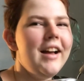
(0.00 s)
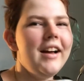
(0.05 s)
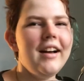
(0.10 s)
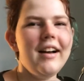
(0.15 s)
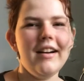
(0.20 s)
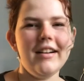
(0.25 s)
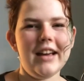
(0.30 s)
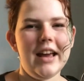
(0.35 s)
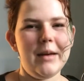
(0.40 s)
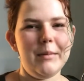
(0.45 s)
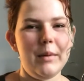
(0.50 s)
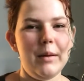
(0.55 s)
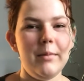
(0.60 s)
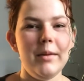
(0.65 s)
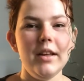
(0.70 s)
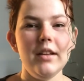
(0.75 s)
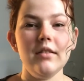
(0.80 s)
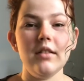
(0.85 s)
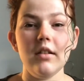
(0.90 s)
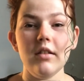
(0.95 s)
Okay, maybe
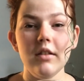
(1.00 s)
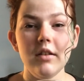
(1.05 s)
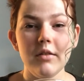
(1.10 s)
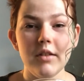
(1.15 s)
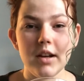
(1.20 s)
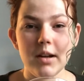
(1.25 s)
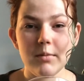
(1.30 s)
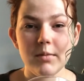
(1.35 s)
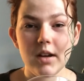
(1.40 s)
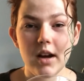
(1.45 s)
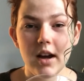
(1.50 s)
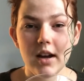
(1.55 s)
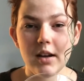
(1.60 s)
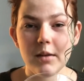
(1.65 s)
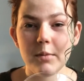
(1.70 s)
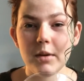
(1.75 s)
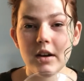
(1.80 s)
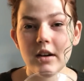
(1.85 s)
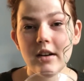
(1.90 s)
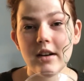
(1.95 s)
you don't know what I'm talking
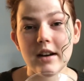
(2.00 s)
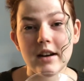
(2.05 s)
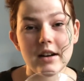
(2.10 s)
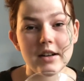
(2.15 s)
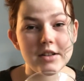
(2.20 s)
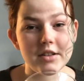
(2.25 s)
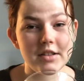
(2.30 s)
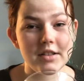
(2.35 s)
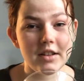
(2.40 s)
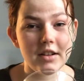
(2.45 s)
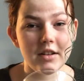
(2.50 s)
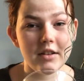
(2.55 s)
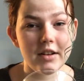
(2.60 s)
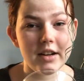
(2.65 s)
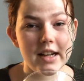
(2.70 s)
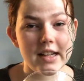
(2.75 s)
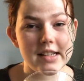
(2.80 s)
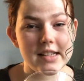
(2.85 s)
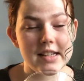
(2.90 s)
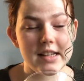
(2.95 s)
about and I just look
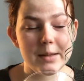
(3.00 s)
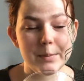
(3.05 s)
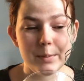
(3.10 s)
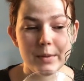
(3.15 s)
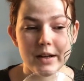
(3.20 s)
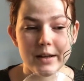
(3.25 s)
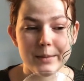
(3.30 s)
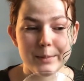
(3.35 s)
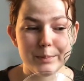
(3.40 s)
crazy, but